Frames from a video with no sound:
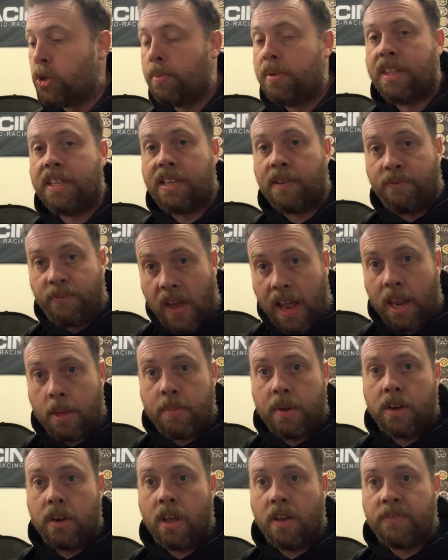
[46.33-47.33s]

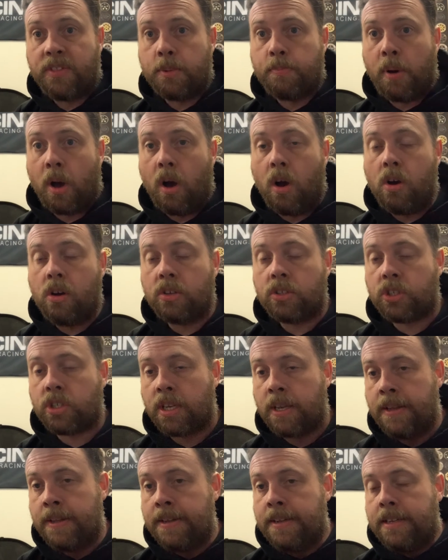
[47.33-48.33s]
development of the parts.
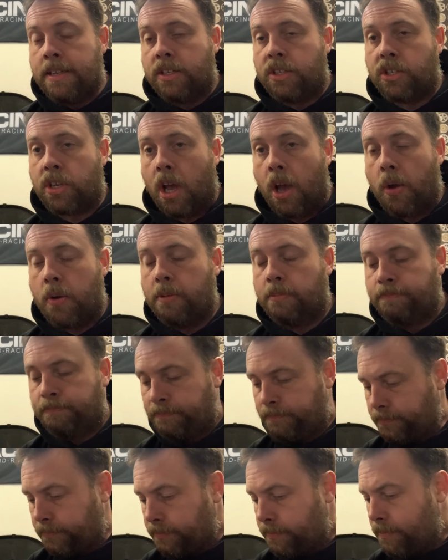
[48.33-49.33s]
So
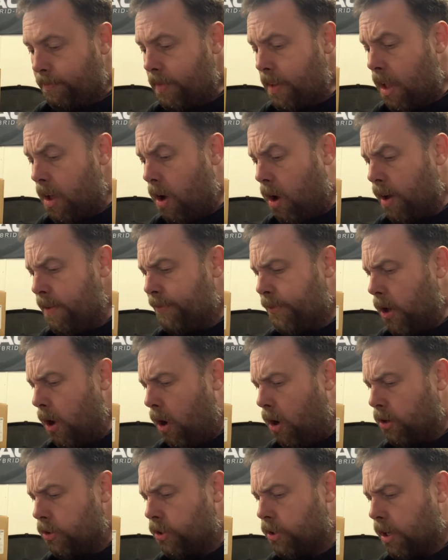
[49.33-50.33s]
I've
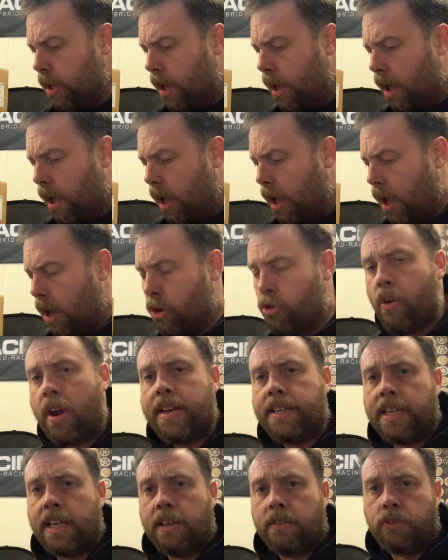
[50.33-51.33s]
got a
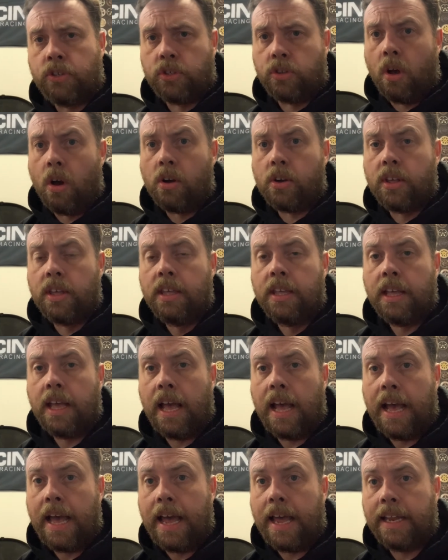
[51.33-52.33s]
great deal of stock,
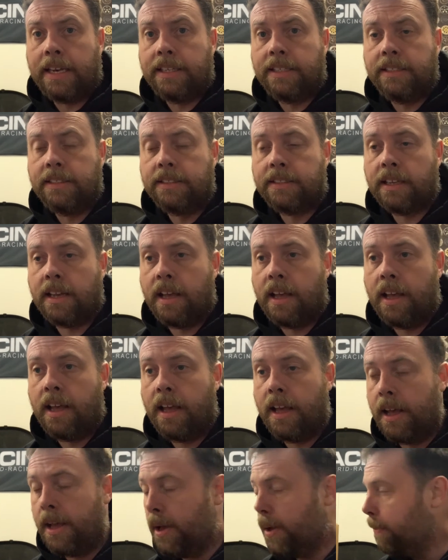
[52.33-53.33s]
and
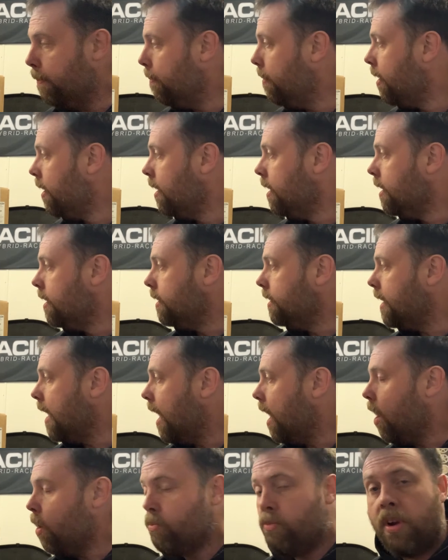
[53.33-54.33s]

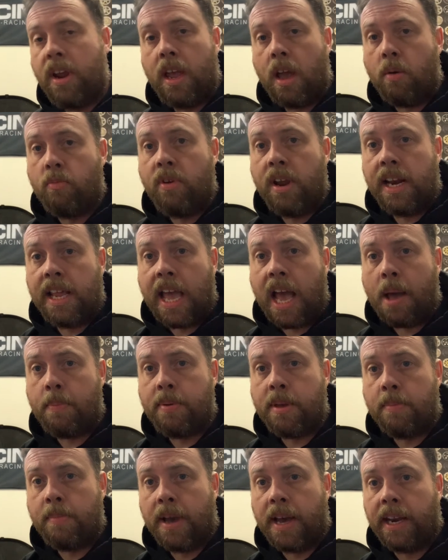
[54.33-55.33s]
yeah, I'm really
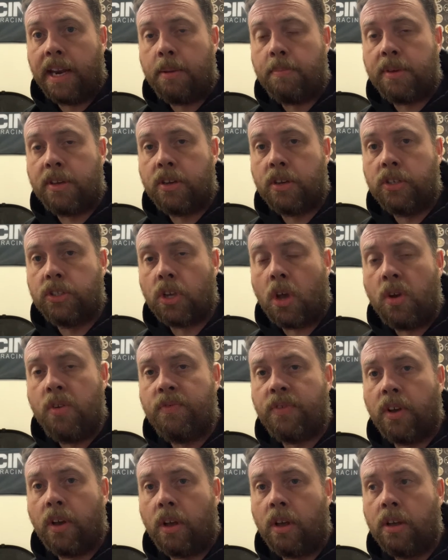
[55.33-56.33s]
happy about it because I
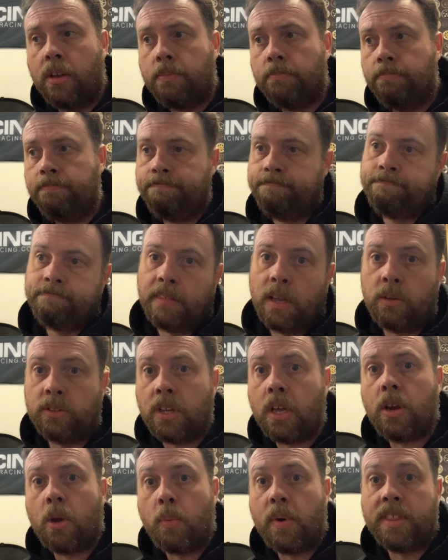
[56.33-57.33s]

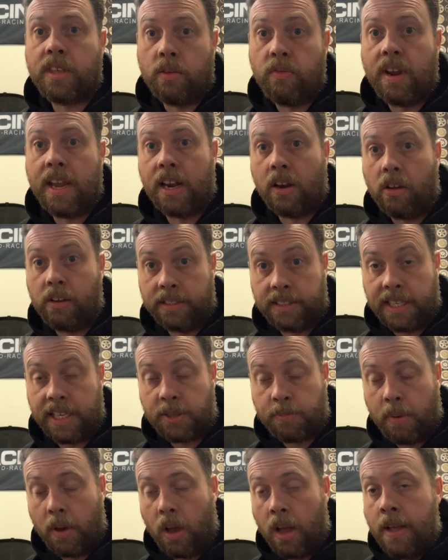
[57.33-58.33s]
don't know whether you realise this,
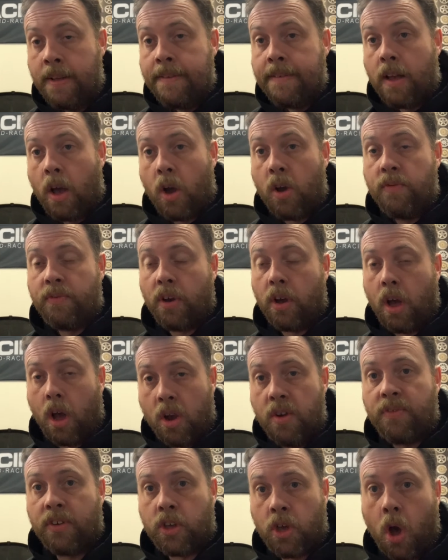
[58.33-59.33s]
but over
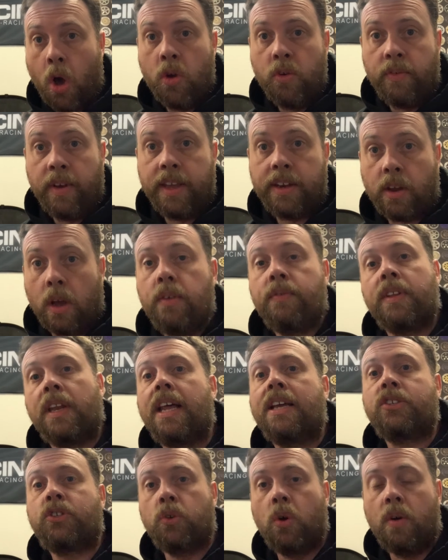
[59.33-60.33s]
COVID, over the
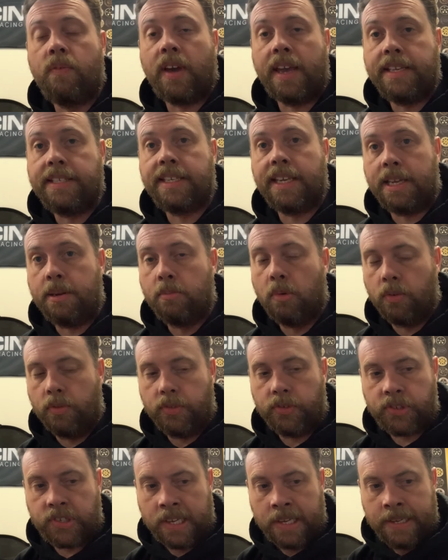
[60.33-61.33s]
last sort of 18
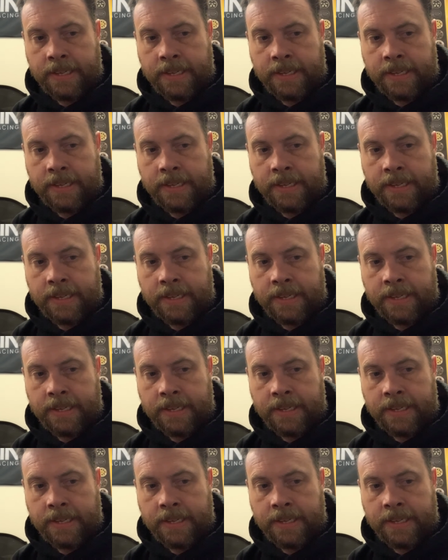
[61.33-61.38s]
months,